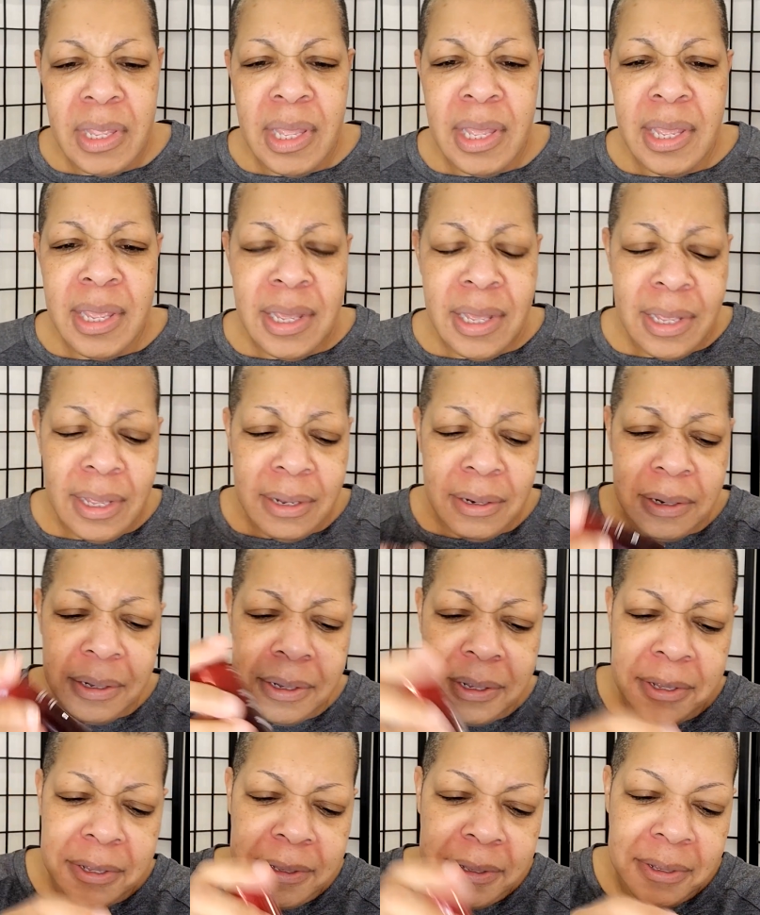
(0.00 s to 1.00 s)
And
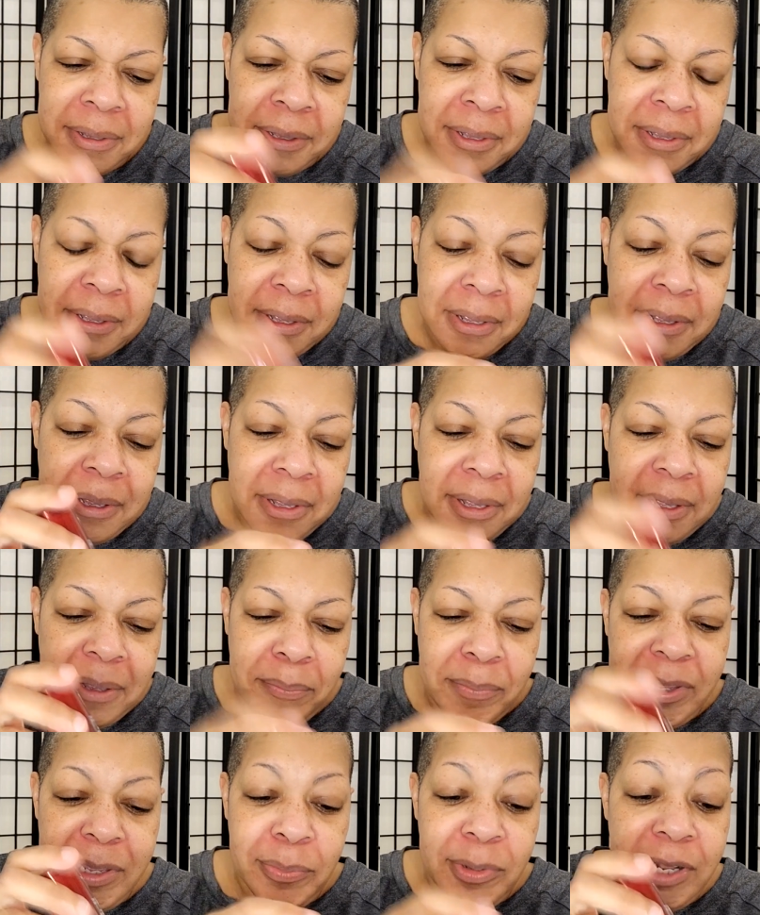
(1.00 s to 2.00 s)

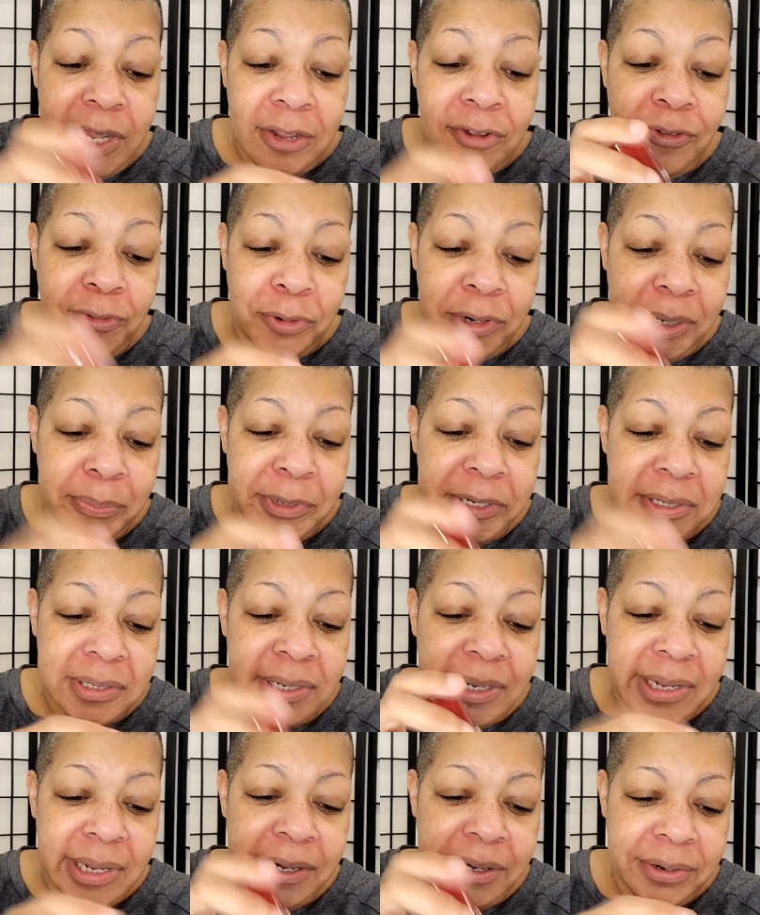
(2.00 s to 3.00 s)
maybe like forty minutes
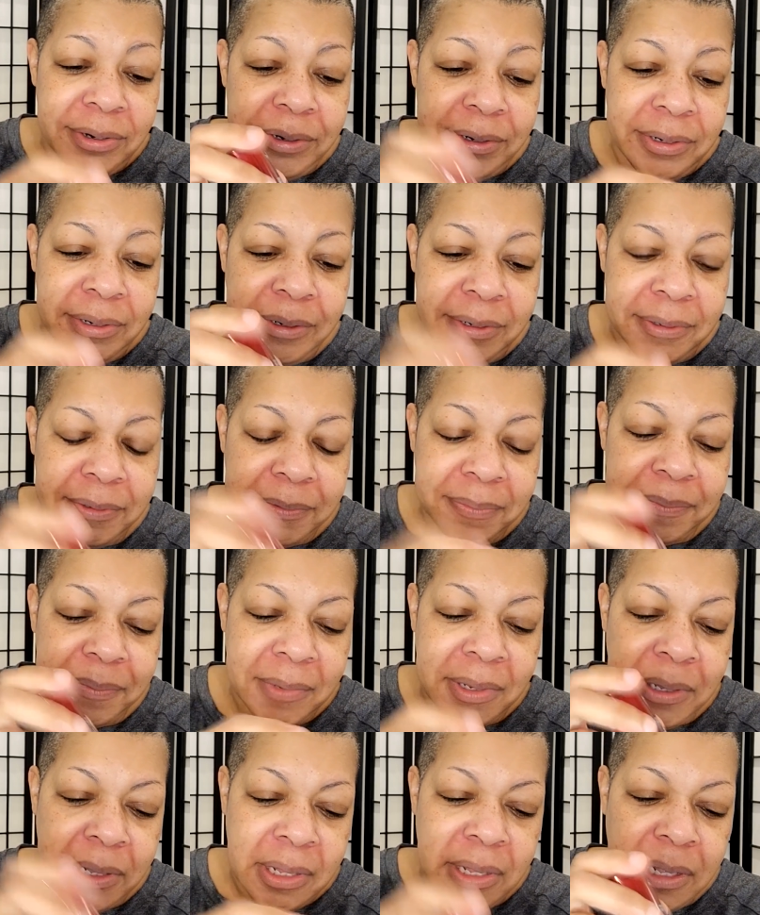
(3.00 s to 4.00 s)
later,
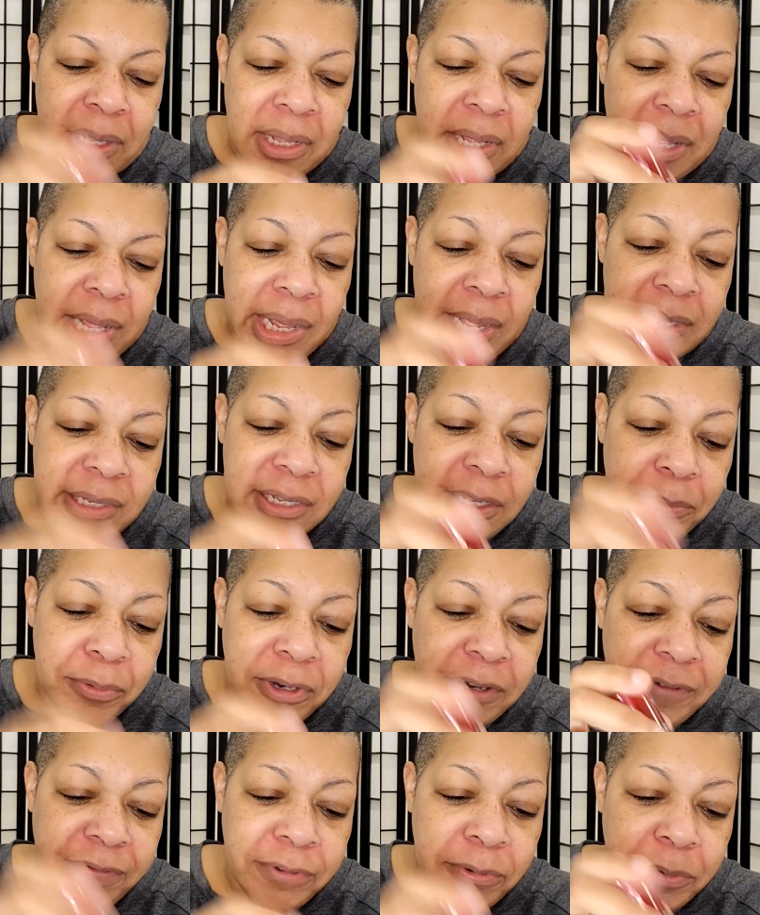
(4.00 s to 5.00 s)
I said,
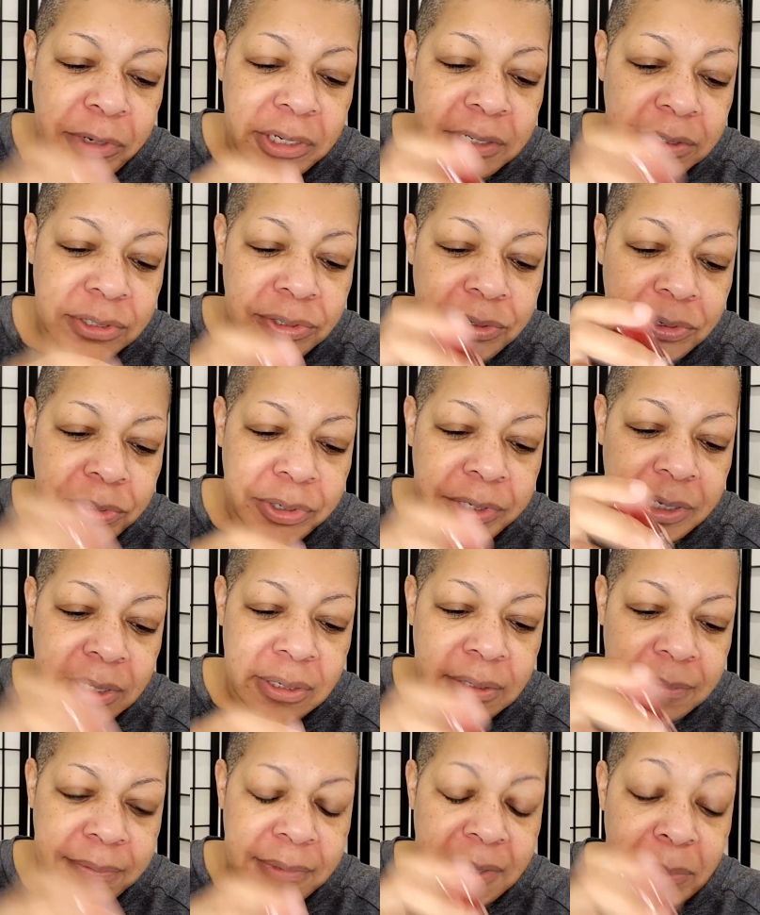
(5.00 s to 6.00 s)
well, if you want to do
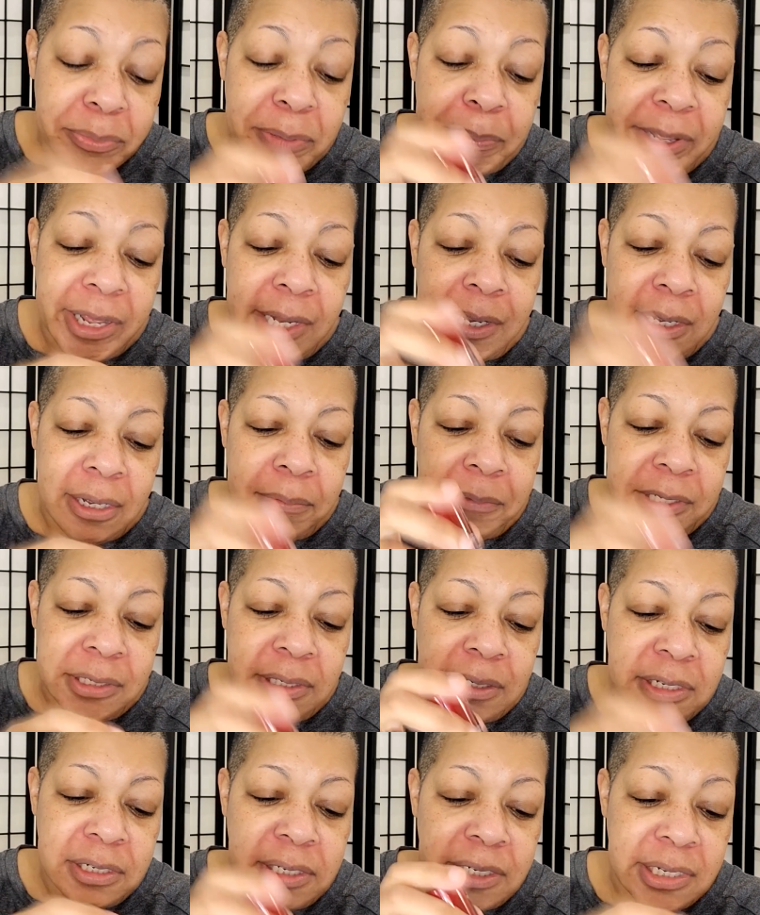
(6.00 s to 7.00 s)
it, let me back up. Because
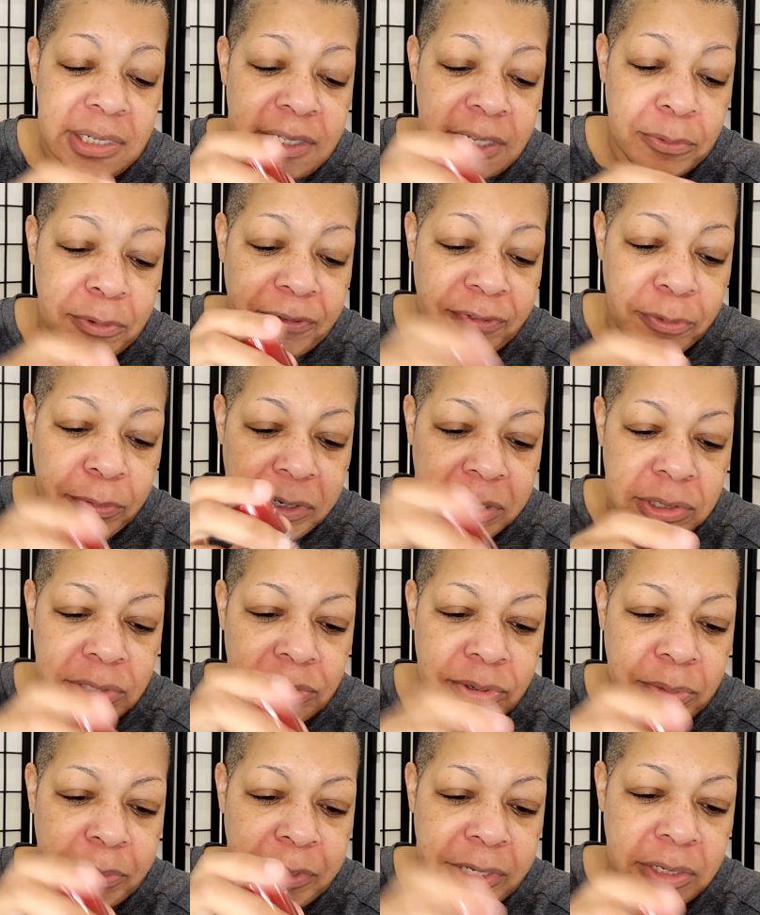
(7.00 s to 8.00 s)
initially he said, well, if you want to
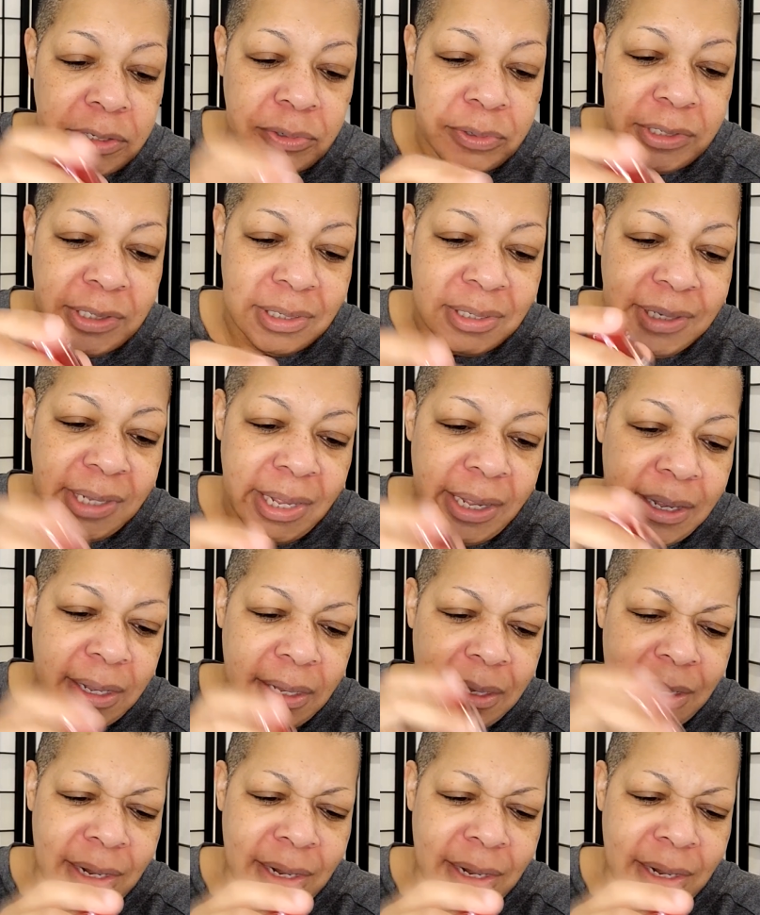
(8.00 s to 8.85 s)
do it, we can do it today.